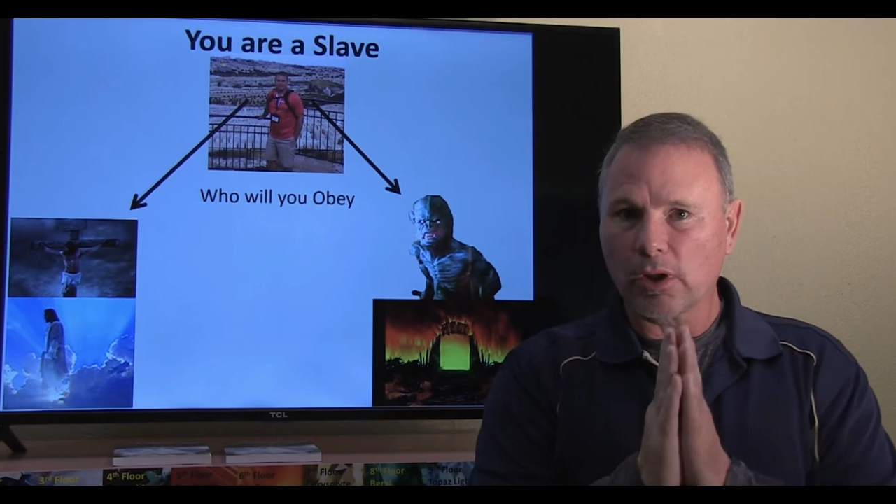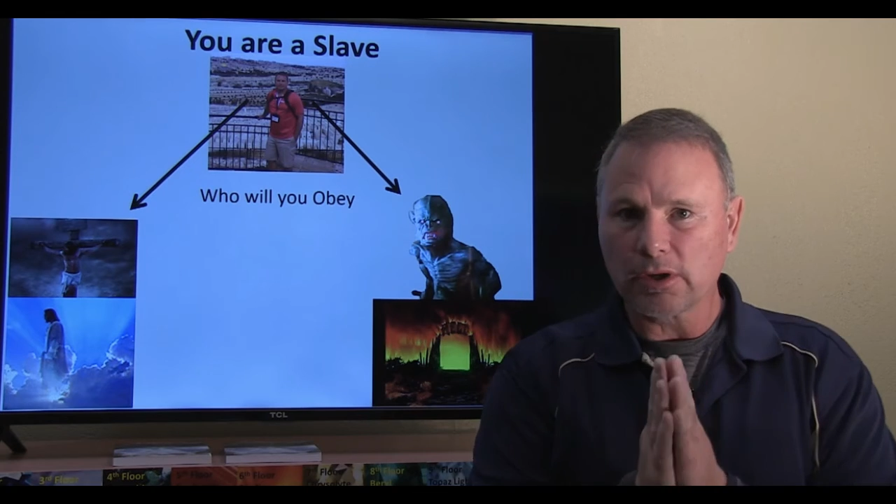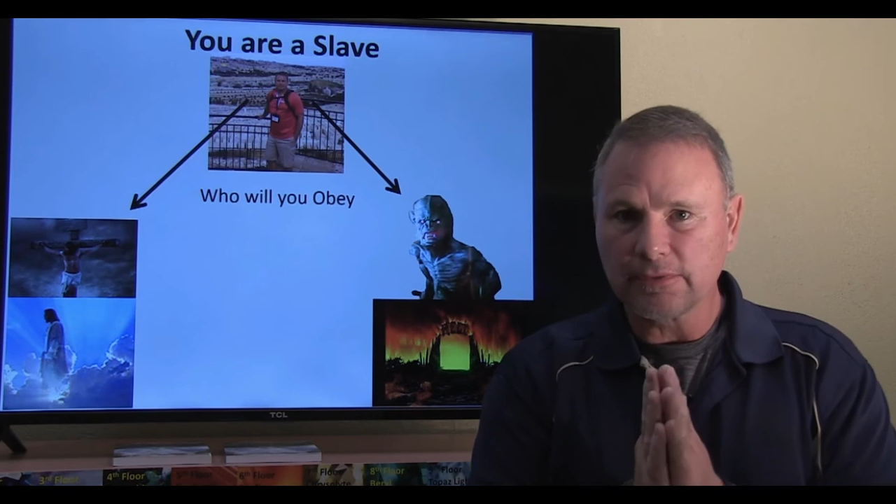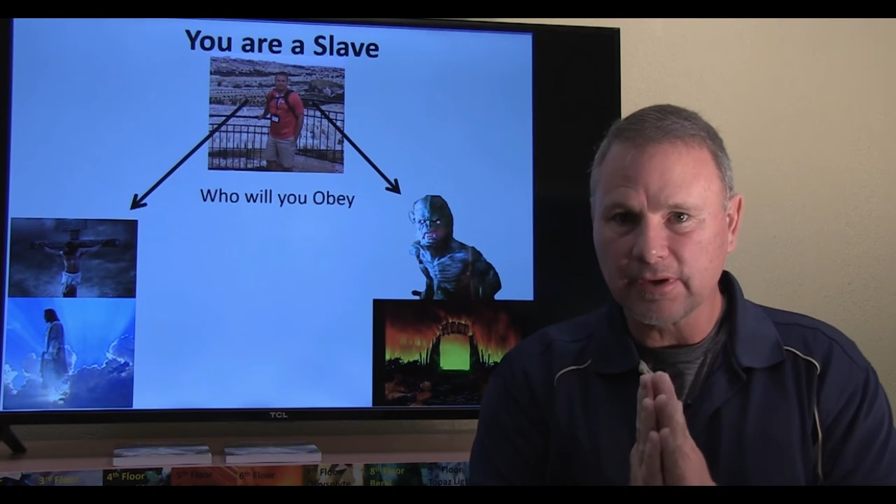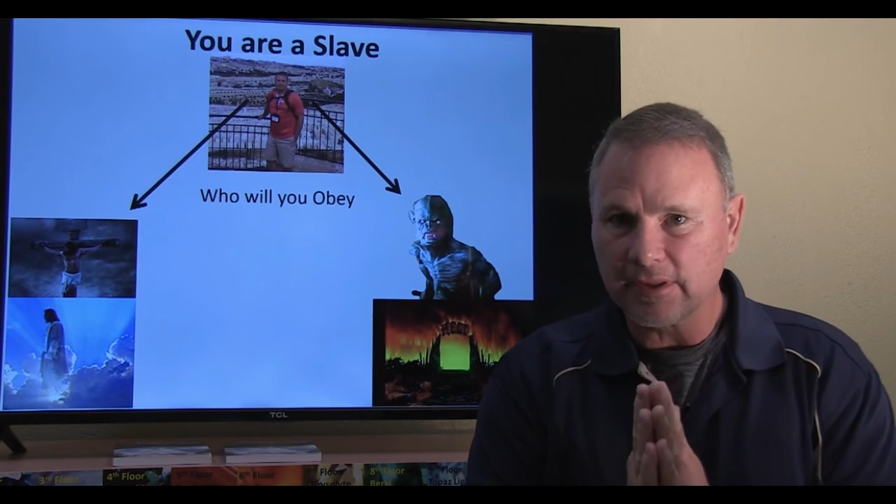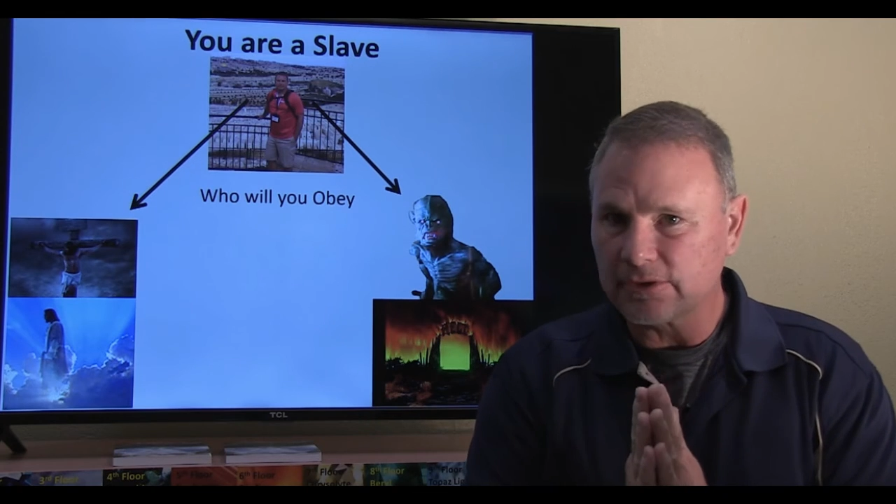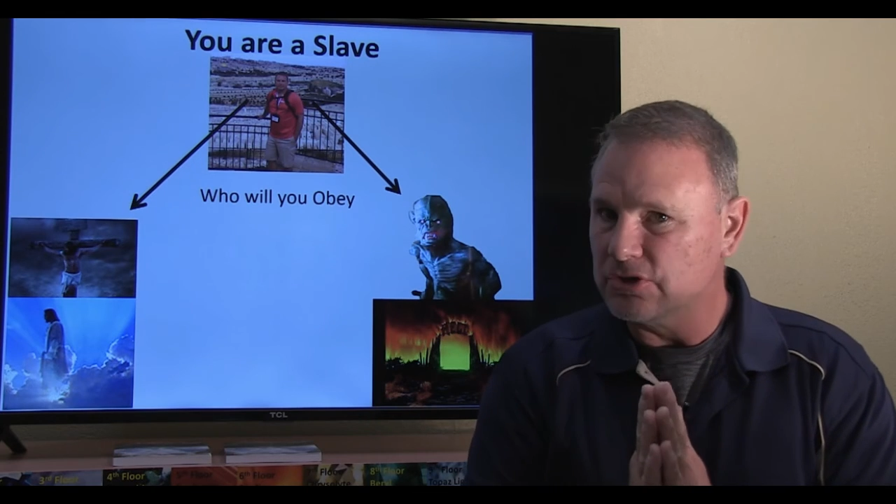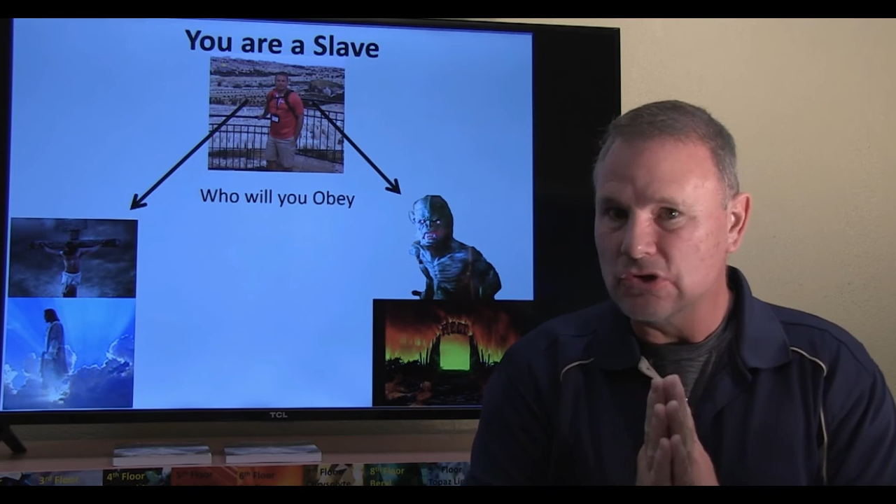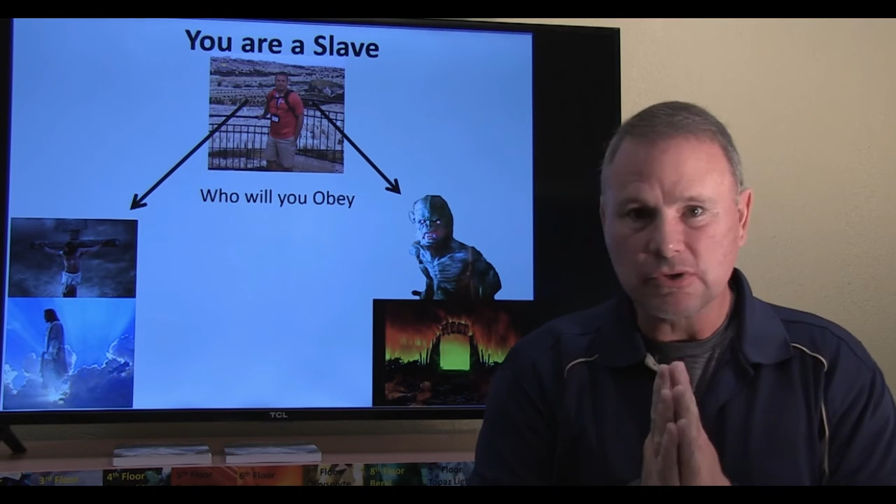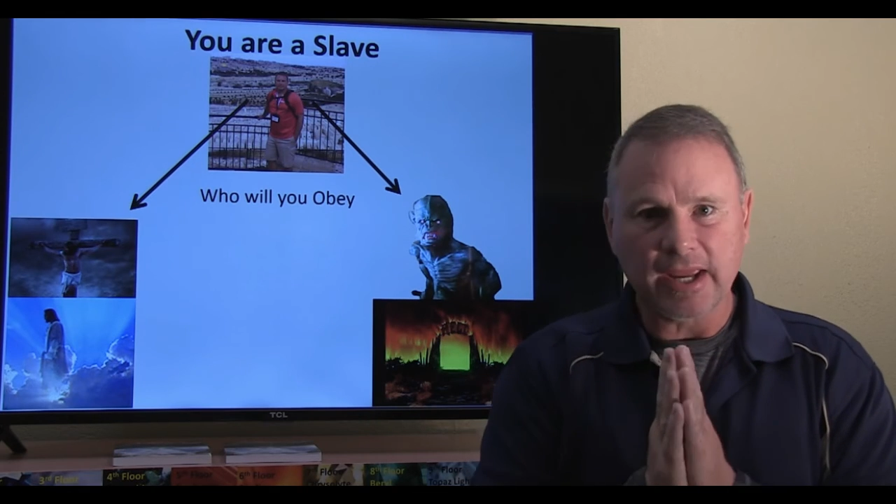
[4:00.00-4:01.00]
one or the
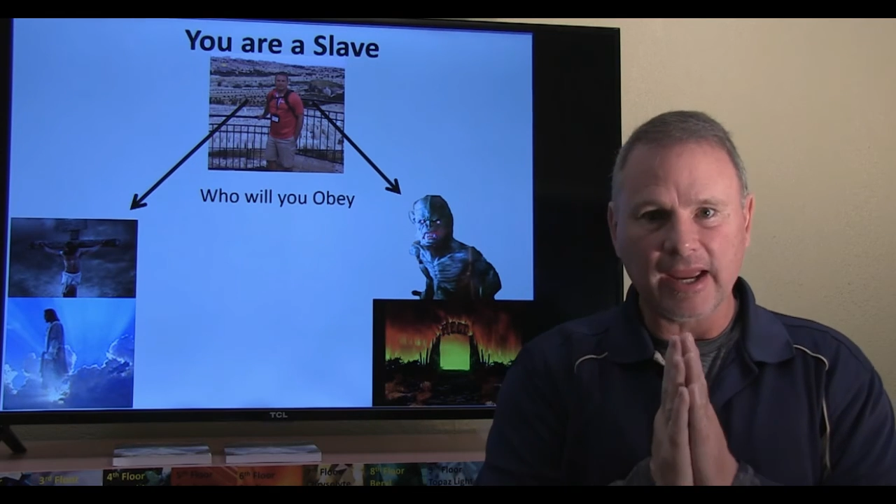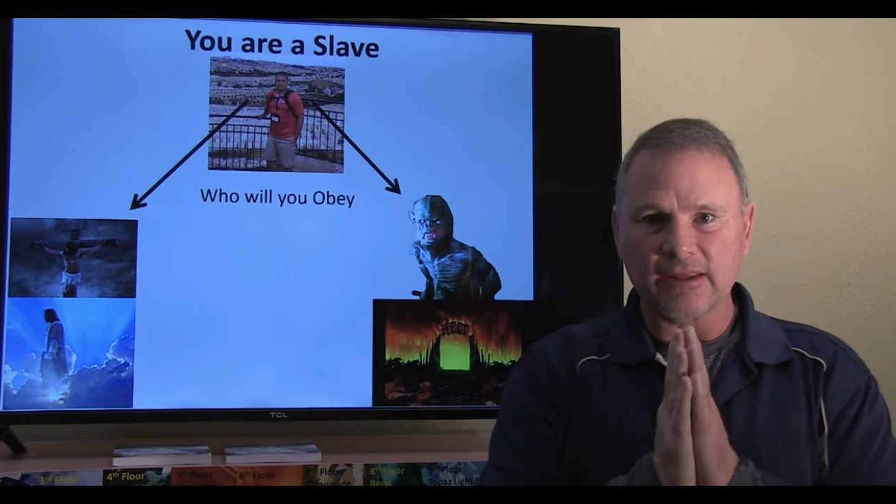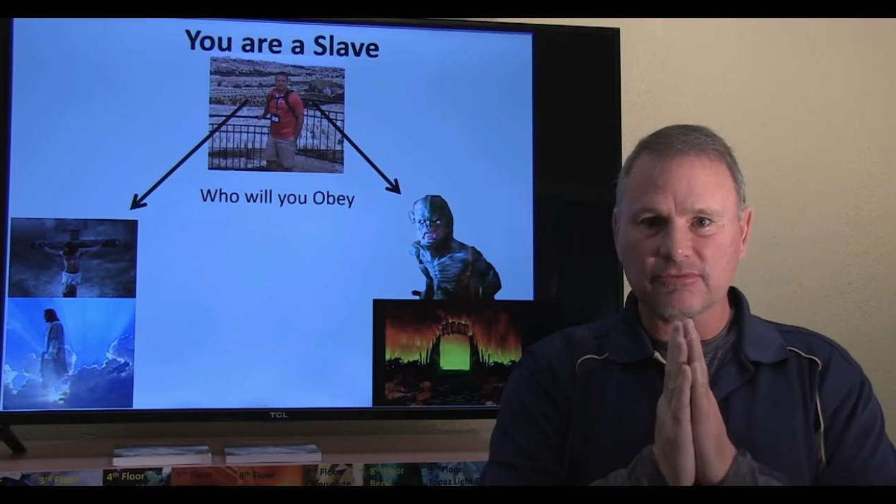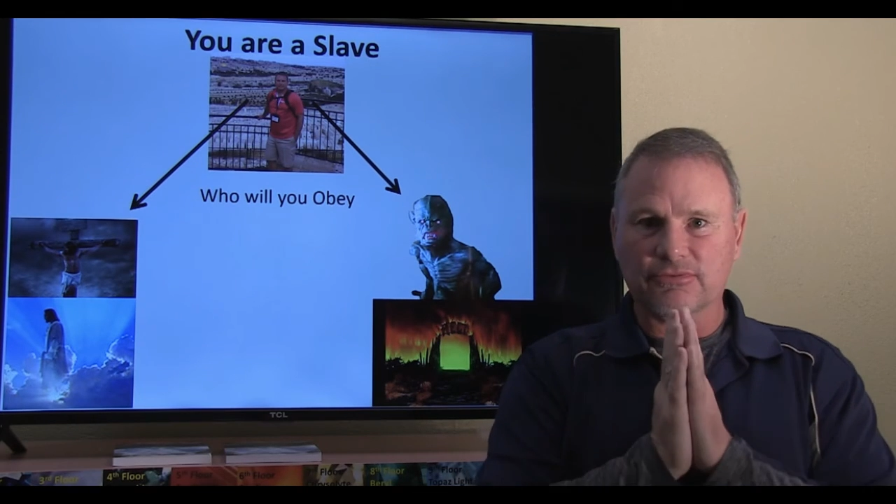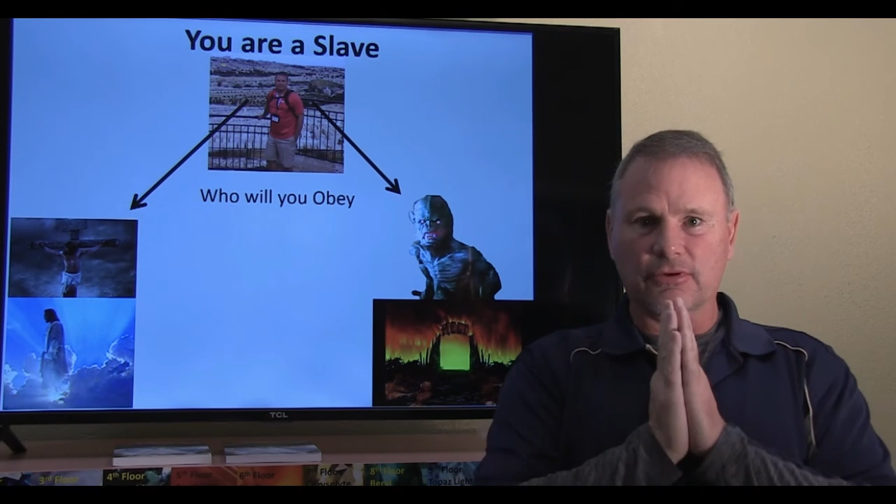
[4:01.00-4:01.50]
other. You can't